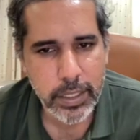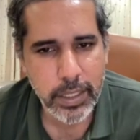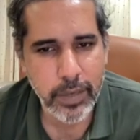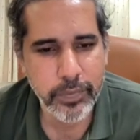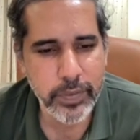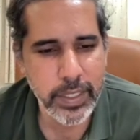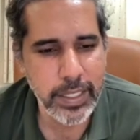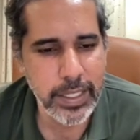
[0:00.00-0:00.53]

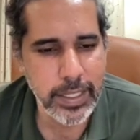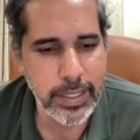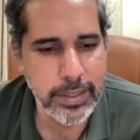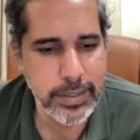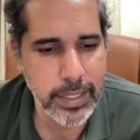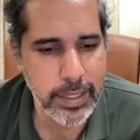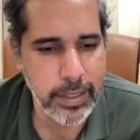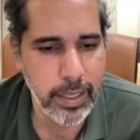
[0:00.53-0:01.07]
covering
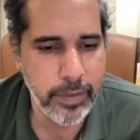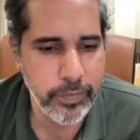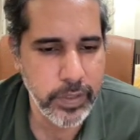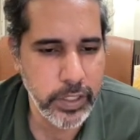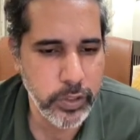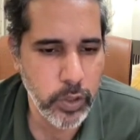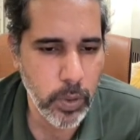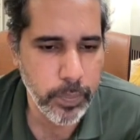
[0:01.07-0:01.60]
each and
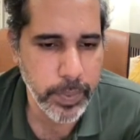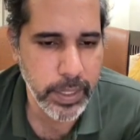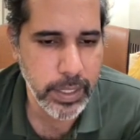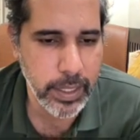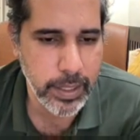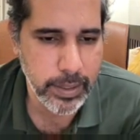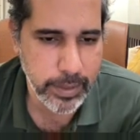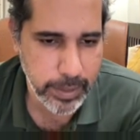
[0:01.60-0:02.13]
every topic
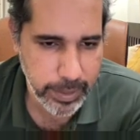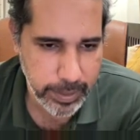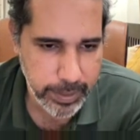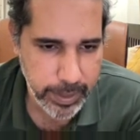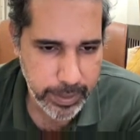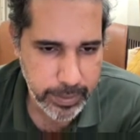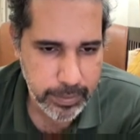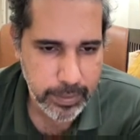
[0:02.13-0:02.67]
in
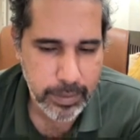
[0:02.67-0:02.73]
detail.